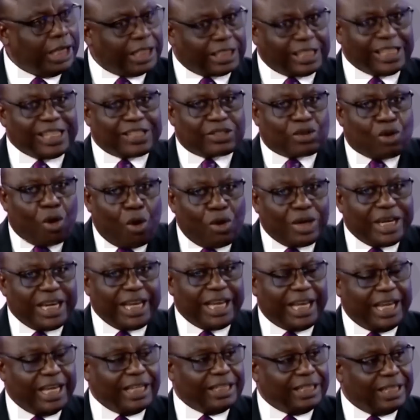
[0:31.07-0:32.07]
It is
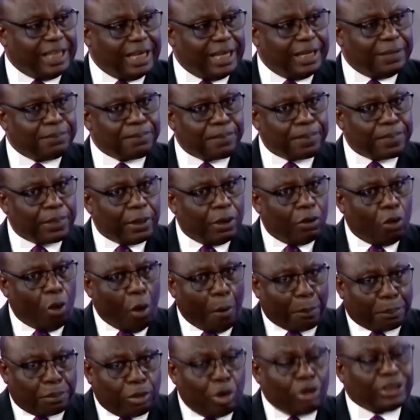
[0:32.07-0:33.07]
only in the
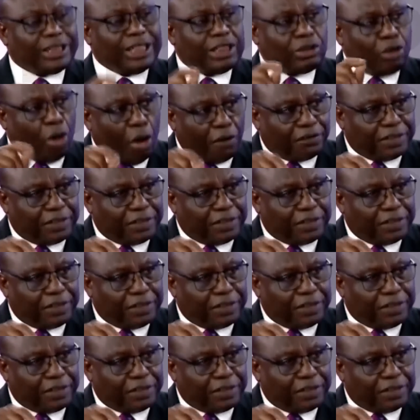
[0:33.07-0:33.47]
uploading